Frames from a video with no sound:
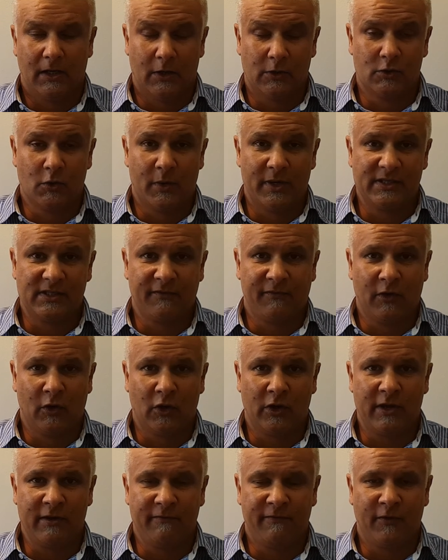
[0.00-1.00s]
Now, as always, if you're
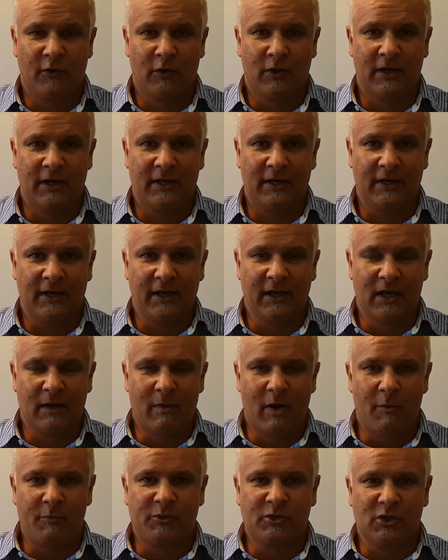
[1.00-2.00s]
looking for income
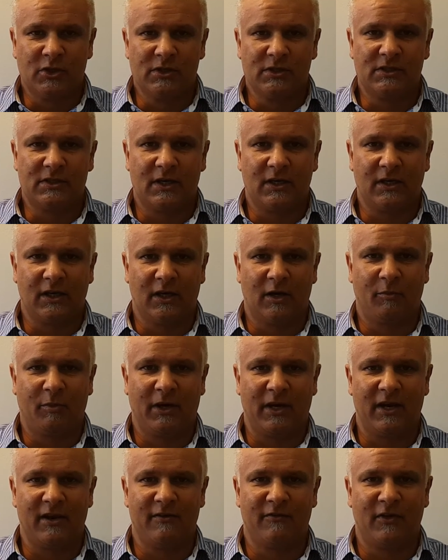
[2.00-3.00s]
options,
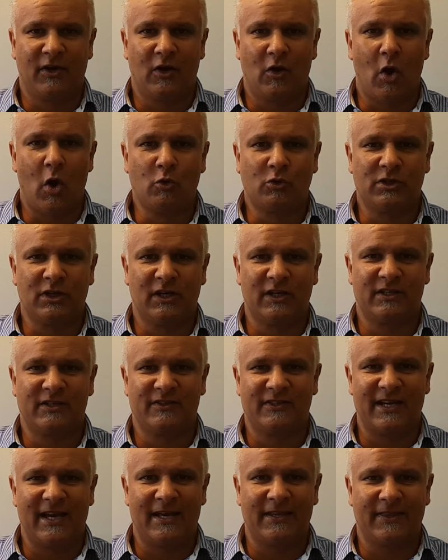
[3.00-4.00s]
plenty of
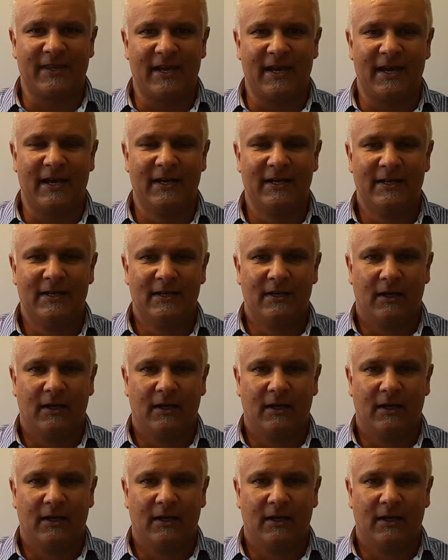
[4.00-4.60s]
alternatives out there.